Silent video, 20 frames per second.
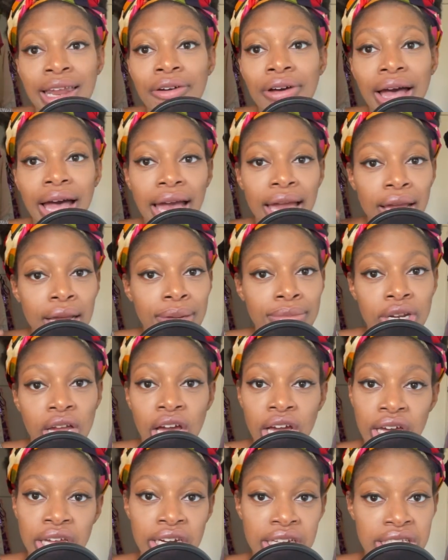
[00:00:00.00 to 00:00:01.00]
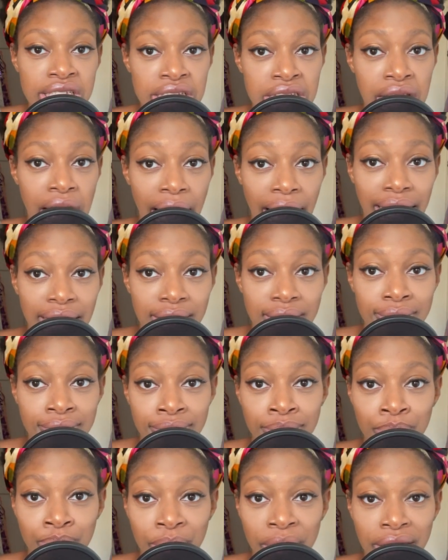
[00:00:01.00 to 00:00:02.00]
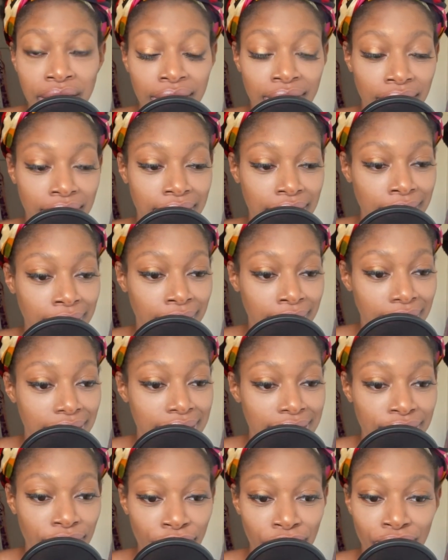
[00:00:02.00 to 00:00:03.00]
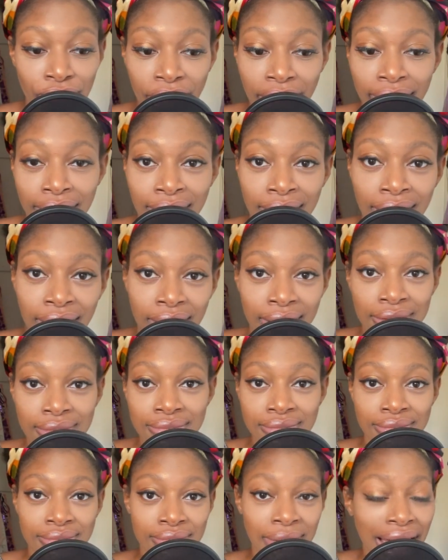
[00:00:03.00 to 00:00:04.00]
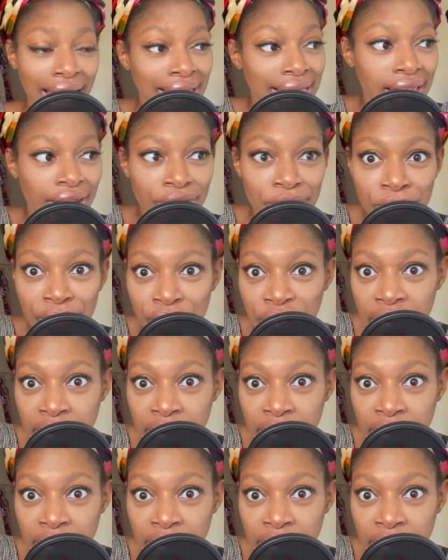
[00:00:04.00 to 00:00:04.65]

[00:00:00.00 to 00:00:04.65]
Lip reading: Now, I'm not going to deny being a girly girl is fun. I love it over